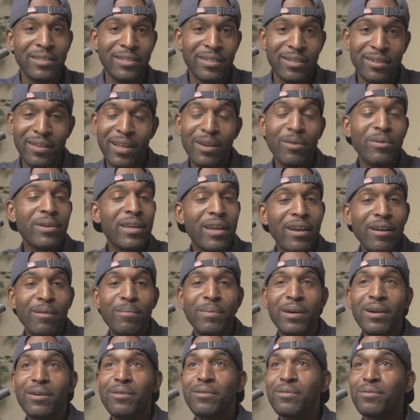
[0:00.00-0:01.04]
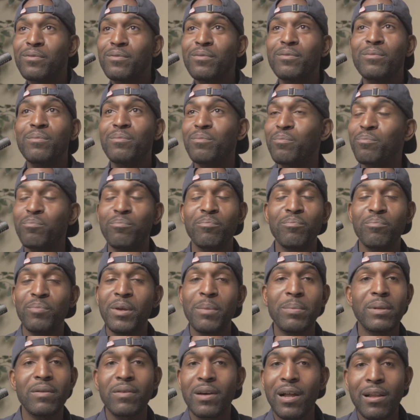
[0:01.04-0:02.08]
They don't care about people of
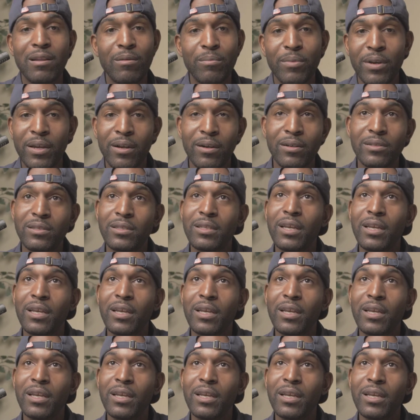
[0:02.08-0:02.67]
color being on stage.